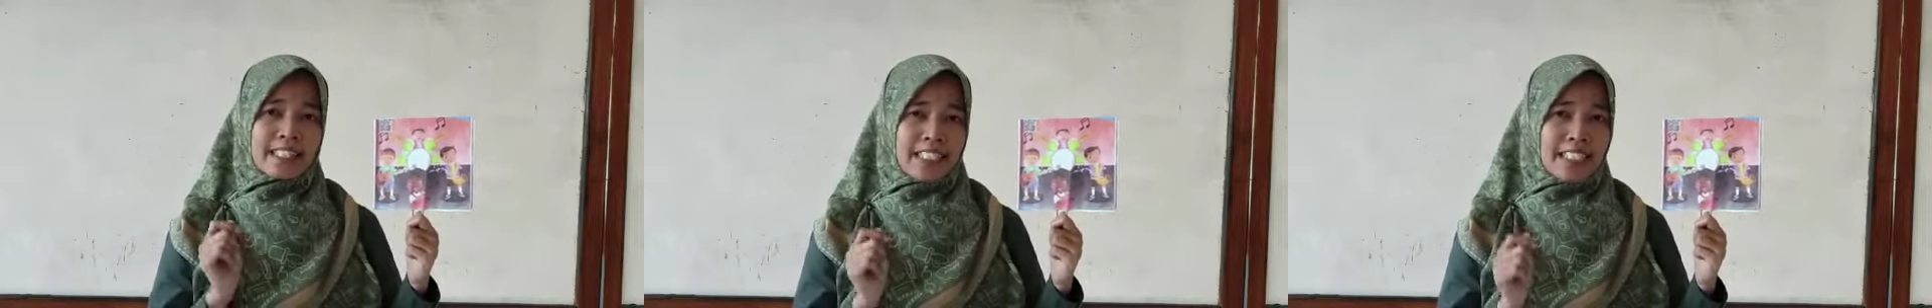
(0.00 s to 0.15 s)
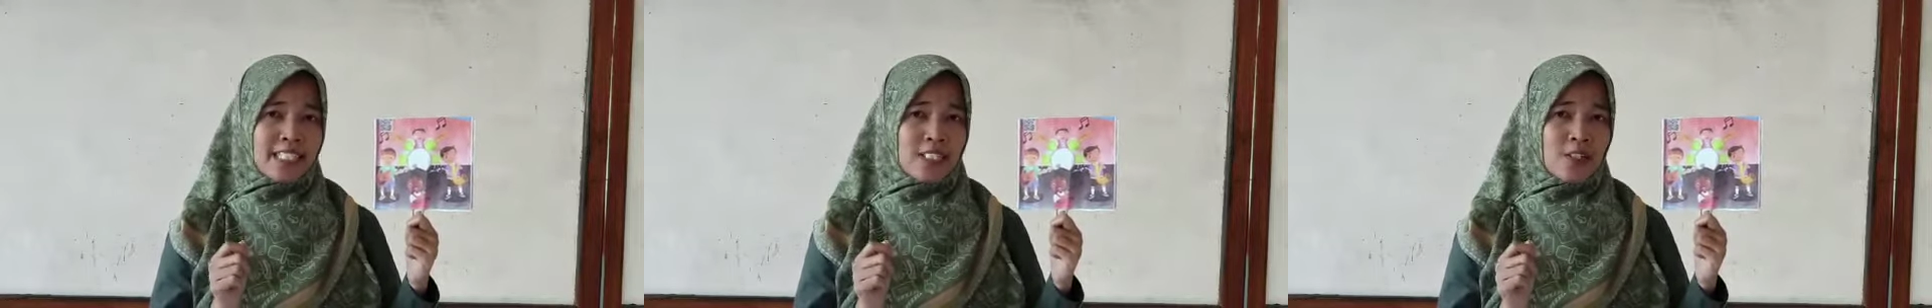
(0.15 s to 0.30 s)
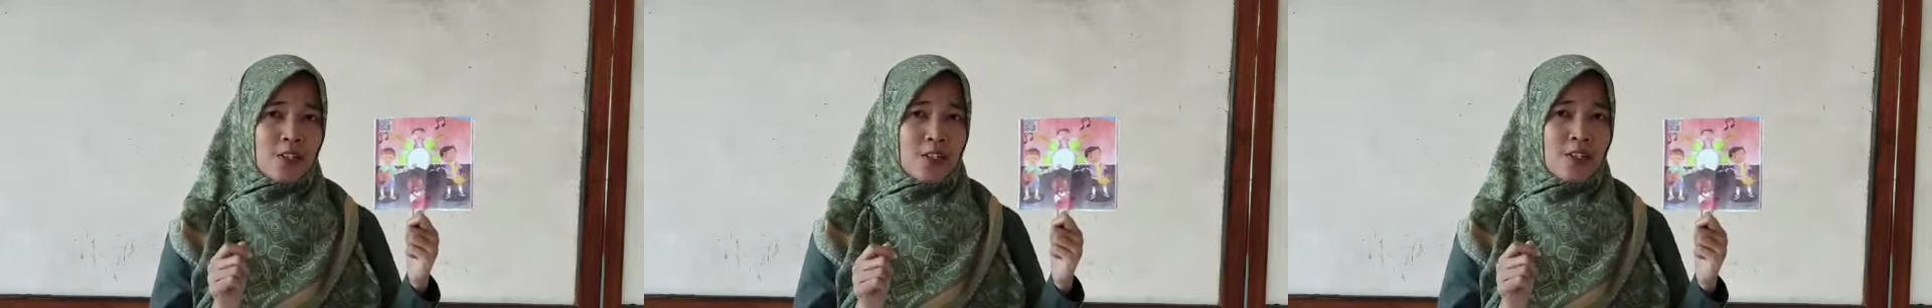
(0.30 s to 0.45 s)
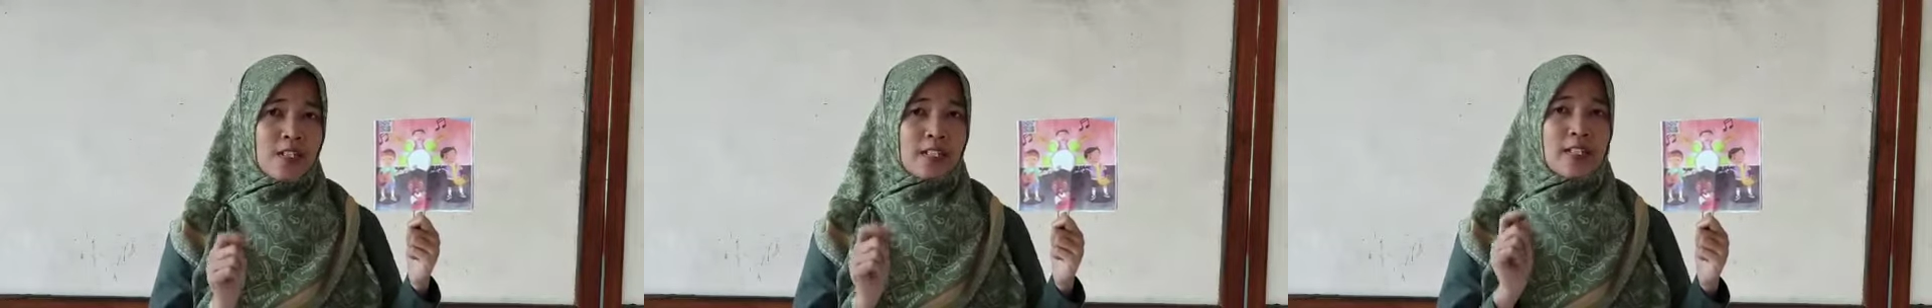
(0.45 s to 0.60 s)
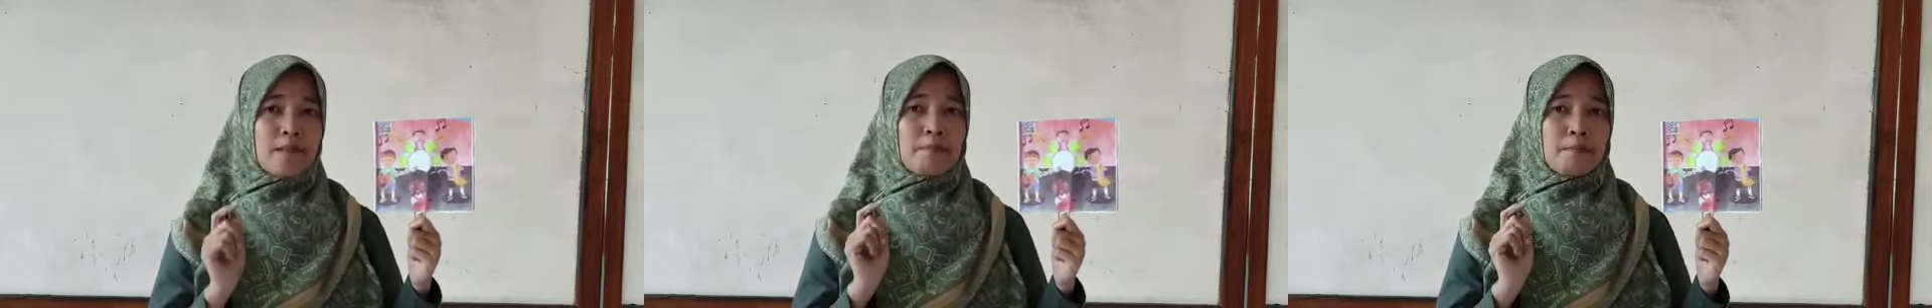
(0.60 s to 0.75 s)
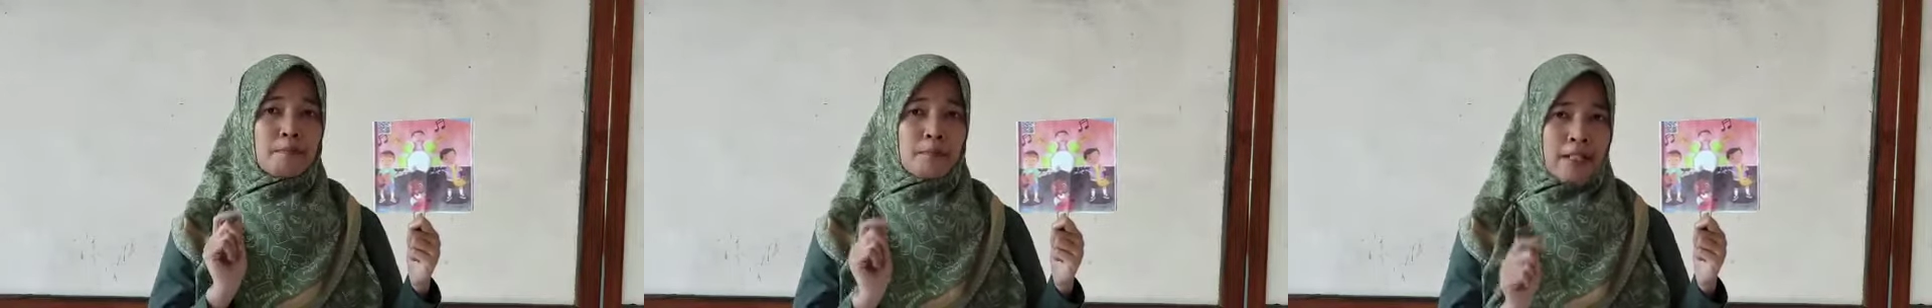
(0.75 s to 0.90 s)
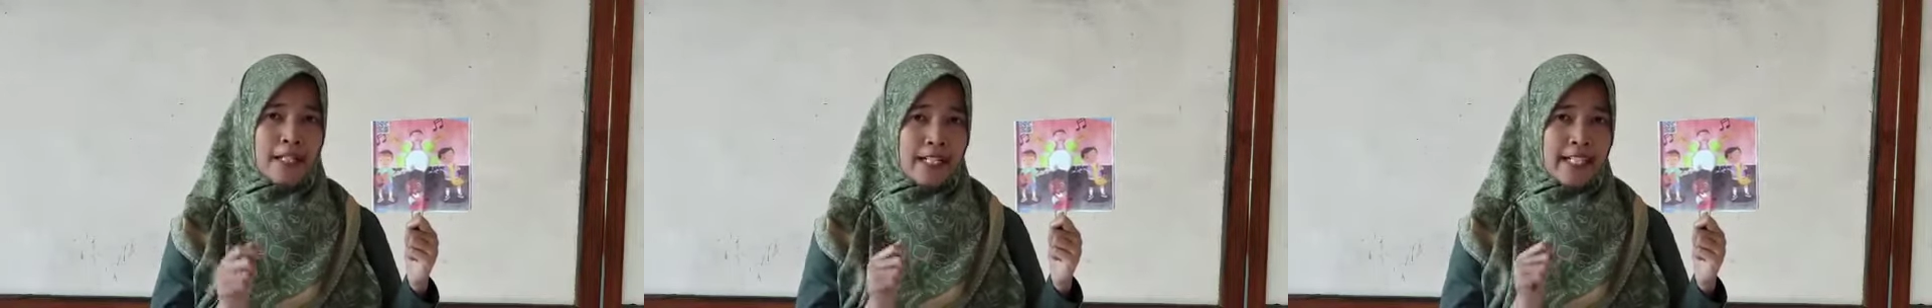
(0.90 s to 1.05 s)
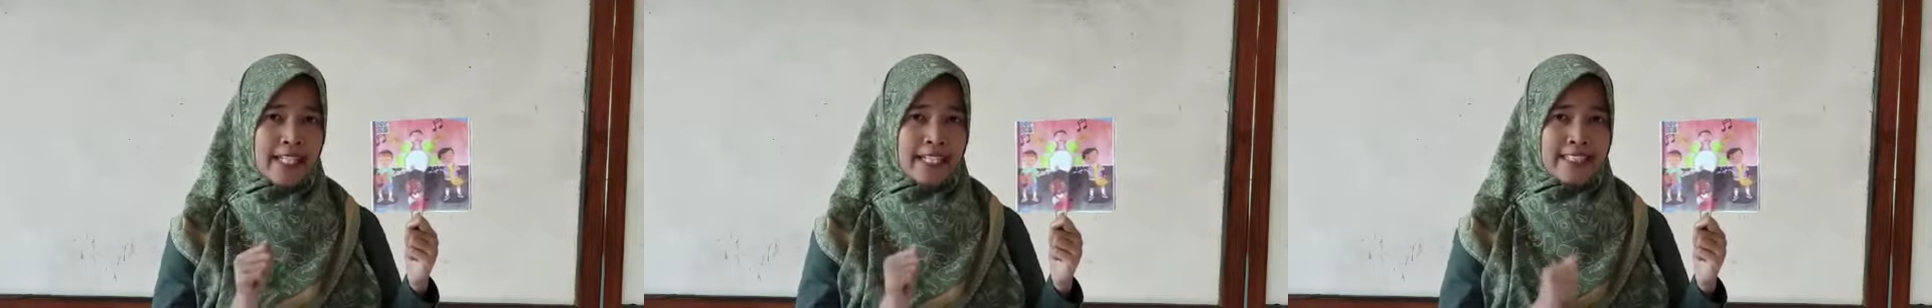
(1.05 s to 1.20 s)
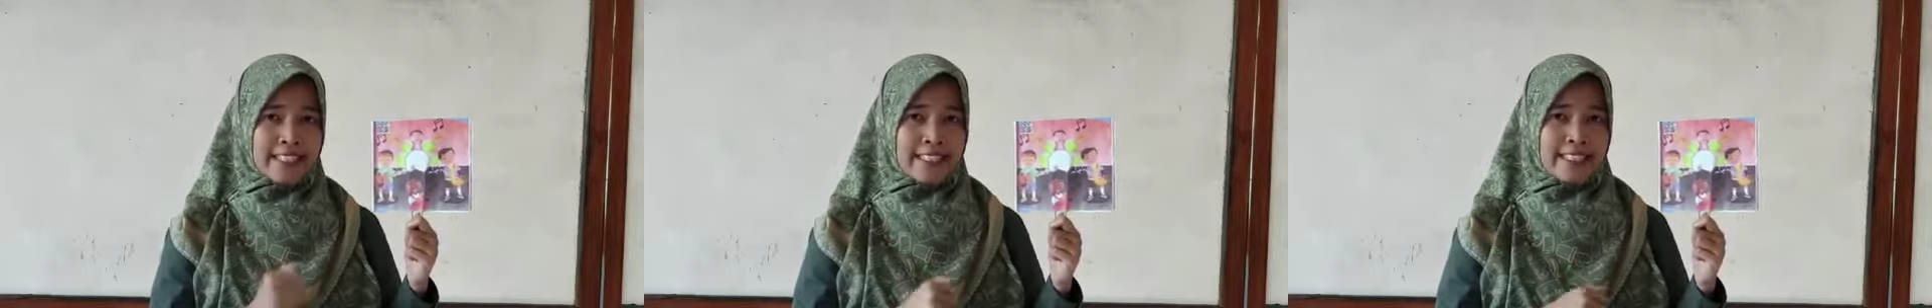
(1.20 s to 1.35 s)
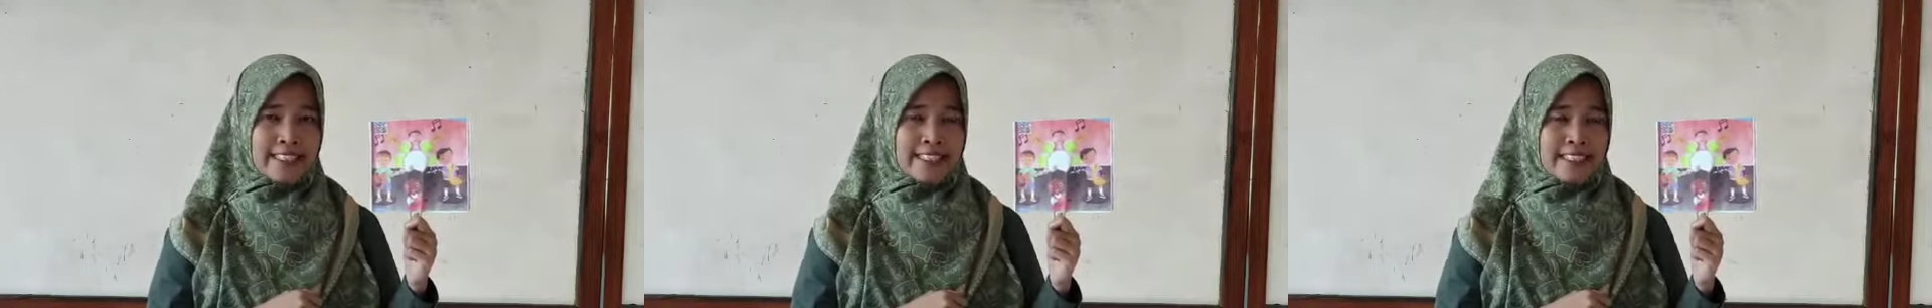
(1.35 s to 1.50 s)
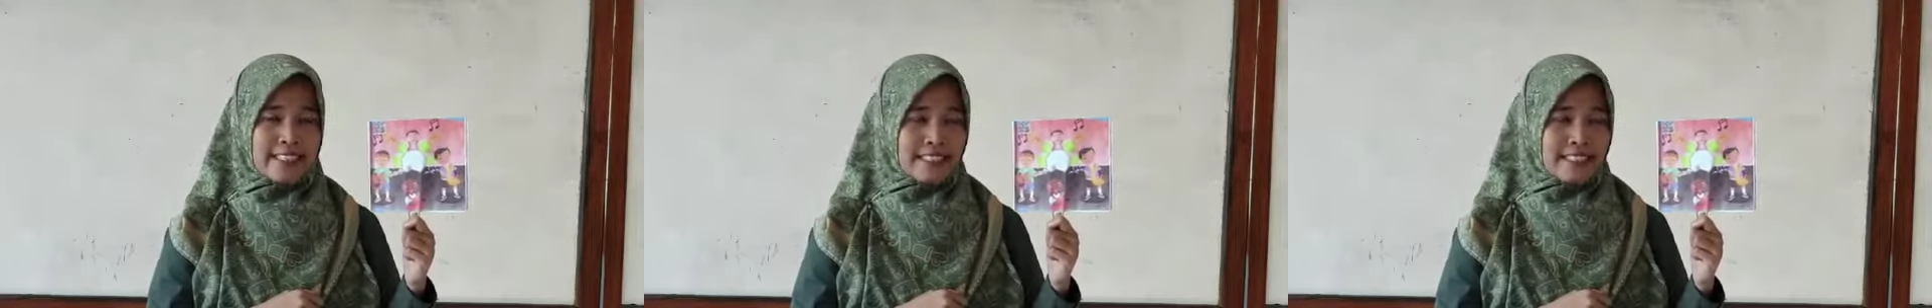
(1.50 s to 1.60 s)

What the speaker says: Tigor plays?